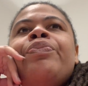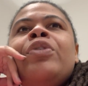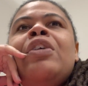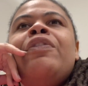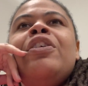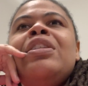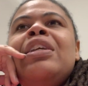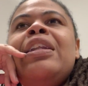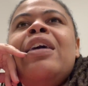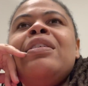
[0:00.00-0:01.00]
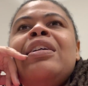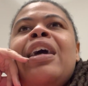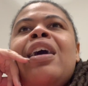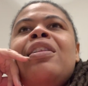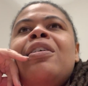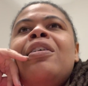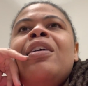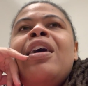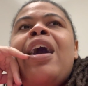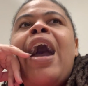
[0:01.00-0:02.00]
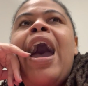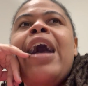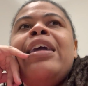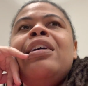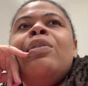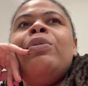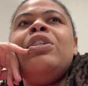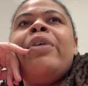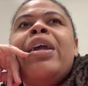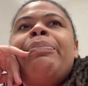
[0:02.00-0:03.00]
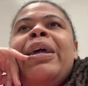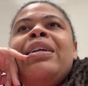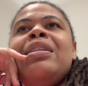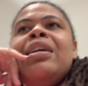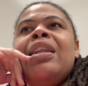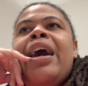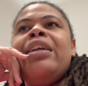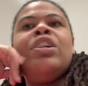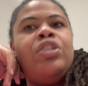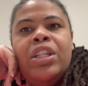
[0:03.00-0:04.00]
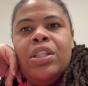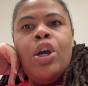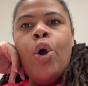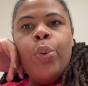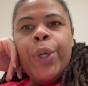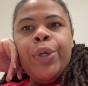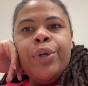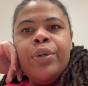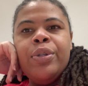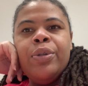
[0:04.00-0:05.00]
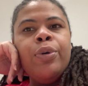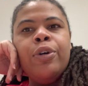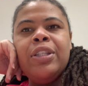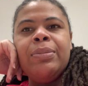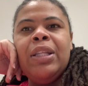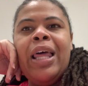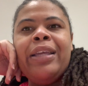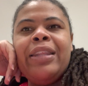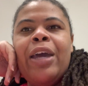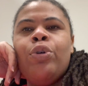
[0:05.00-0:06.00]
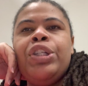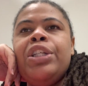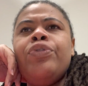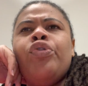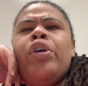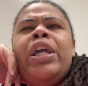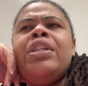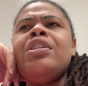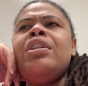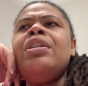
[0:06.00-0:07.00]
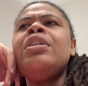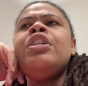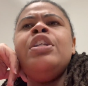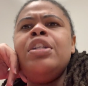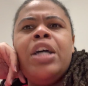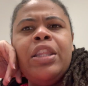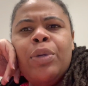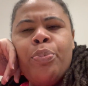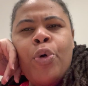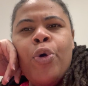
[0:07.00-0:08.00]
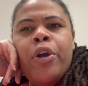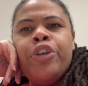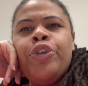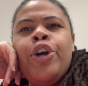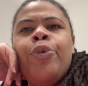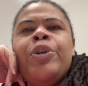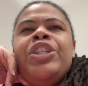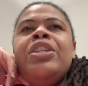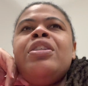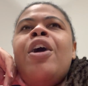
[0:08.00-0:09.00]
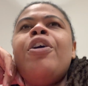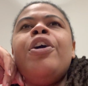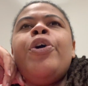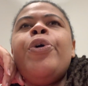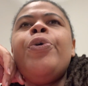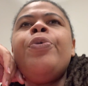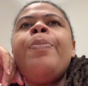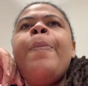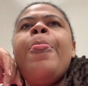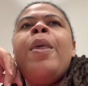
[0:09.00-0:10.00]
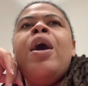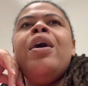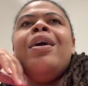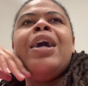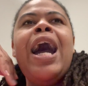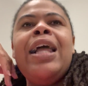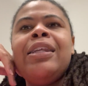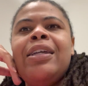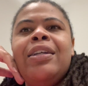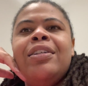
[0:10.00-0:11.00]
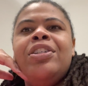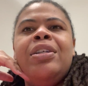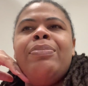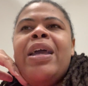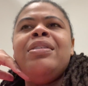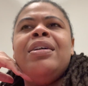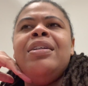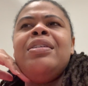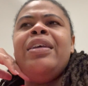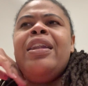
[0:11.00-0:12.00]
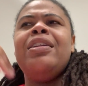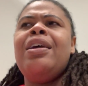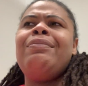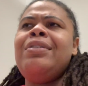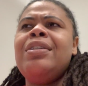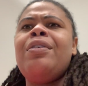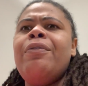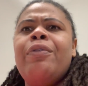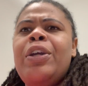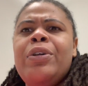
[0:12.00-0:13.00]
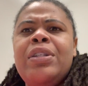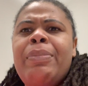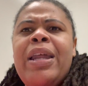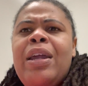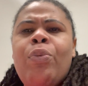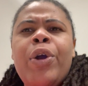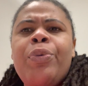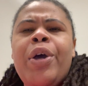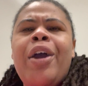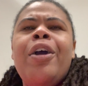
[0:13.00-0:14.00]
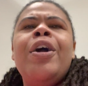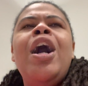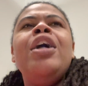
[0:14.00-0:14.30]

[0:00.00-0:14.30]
if they're seen out together, Ida would try to make it seem like they're just co-workers or something like that, or just friends and nothing more. When she saw her old colleague, she basically said that was just her friend or somebody that worked with her.